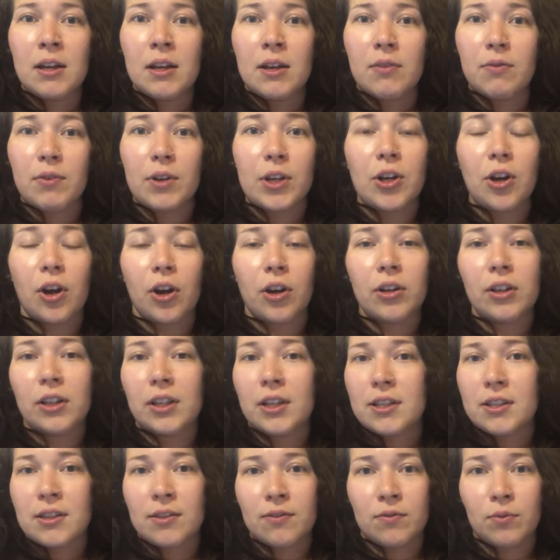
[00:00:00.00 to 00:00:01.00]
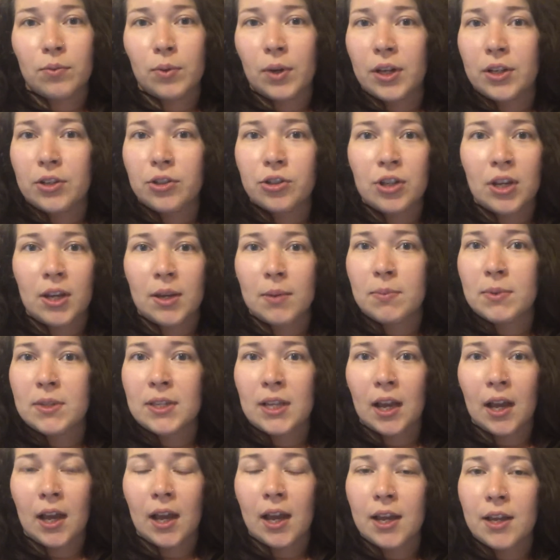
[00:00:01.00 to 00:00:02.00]
regardless of what shape,
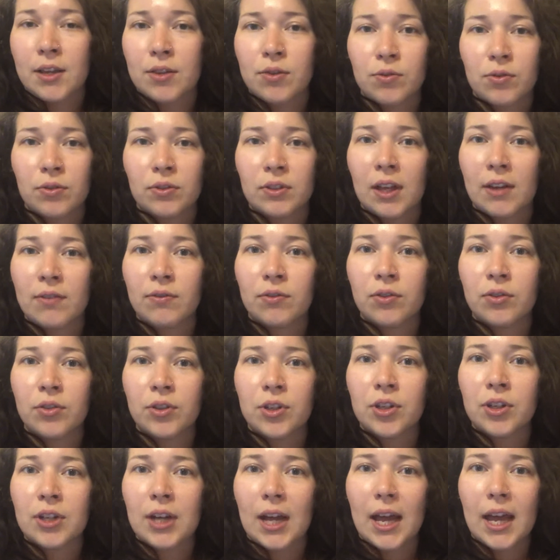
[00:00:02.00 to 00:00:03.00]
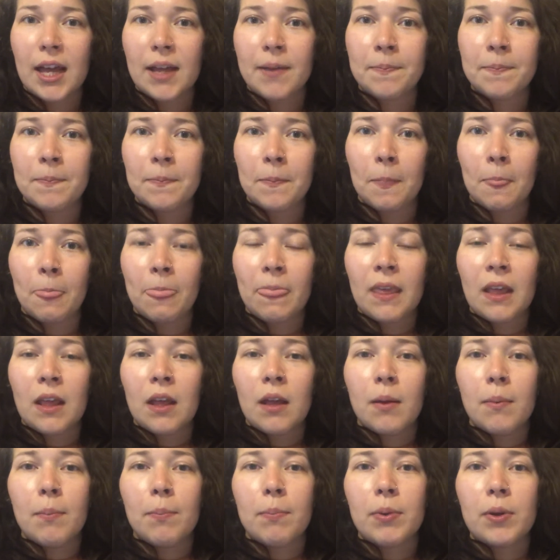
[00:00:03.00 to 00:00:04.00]
size, or level you're at,
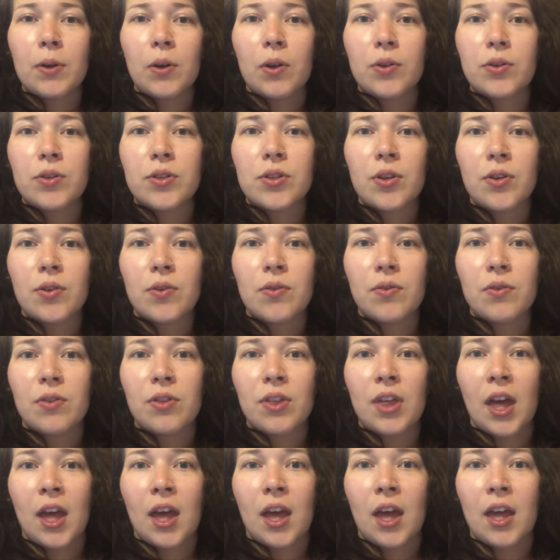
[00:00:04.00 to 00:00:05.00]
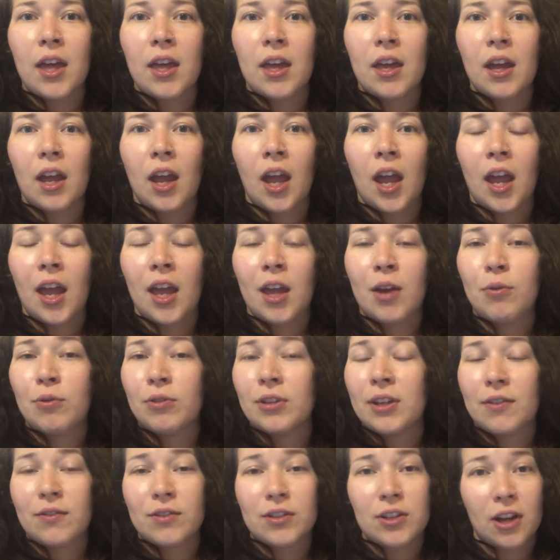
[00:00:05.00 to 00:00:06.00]
but also that I will
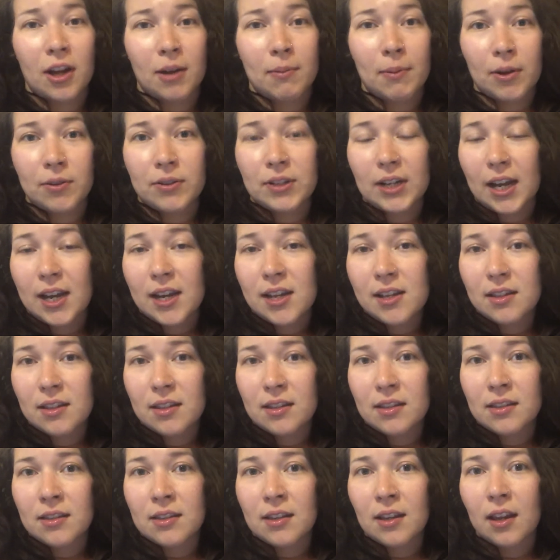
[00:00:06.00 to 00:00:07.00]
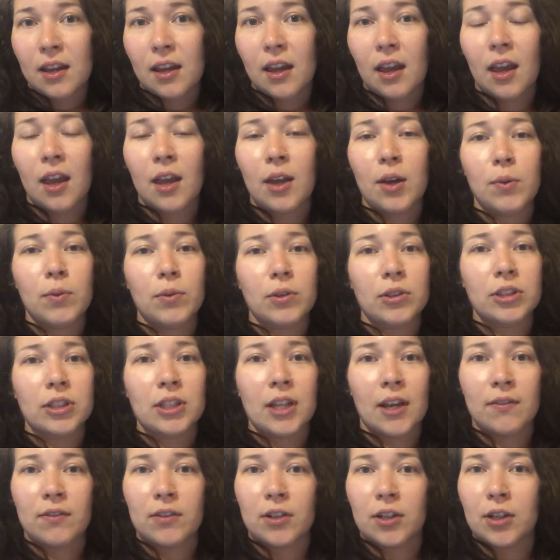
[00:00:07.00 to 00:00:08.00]
never talk about diets. I will
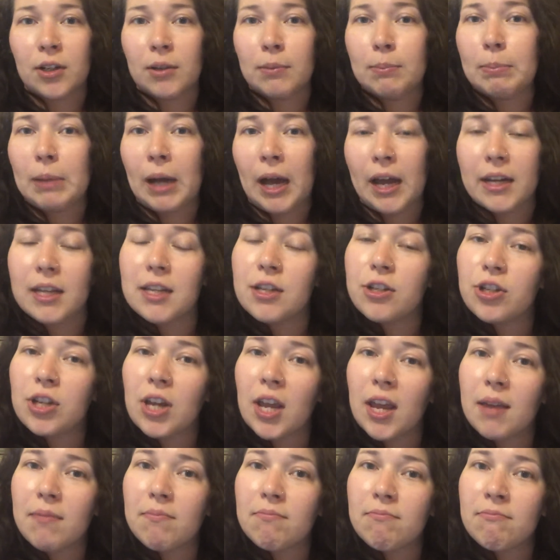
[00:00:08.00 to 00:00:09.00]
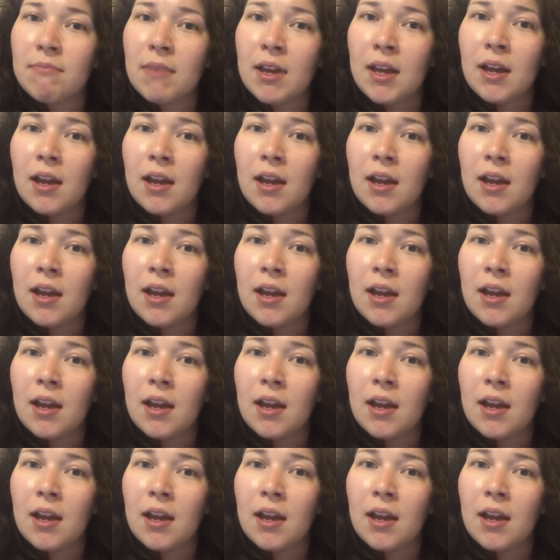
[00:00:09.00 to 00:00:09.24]
never body shame.